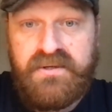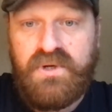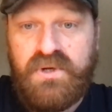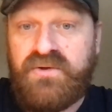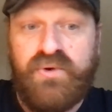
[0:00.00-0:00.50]

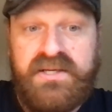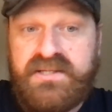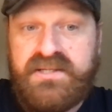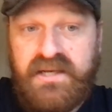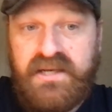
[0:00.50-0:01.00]
Only
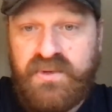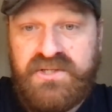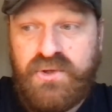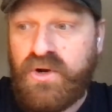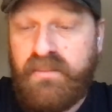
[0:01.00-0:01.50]
recently do we
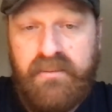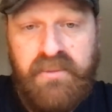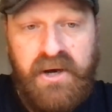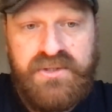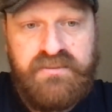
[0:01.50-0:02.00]
talk about
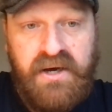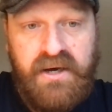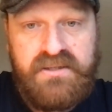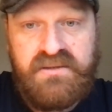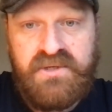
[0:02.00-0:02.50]

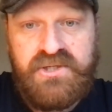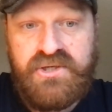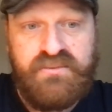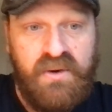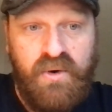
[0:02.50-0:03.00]
postpartum
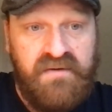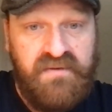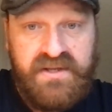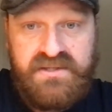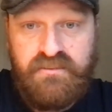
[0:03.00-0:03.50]
issues. My wife
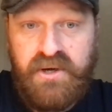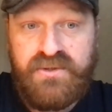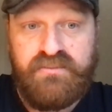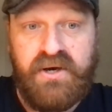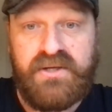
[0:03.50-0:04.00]
had some
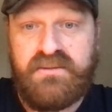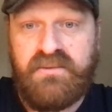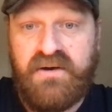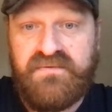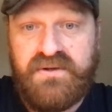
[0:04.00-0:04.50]
postpartum
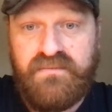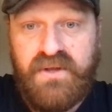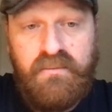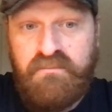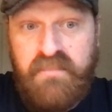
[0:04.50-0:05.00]
after
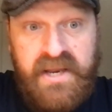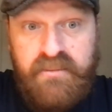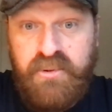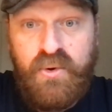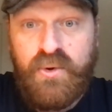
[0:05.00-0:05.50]

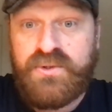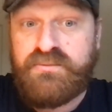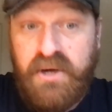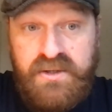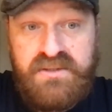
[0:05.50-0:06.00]
menopause,
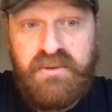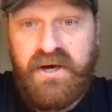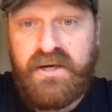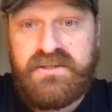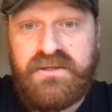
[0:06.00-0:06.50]

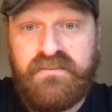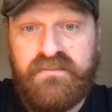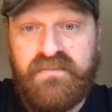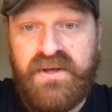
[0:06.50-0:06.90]
postpartum.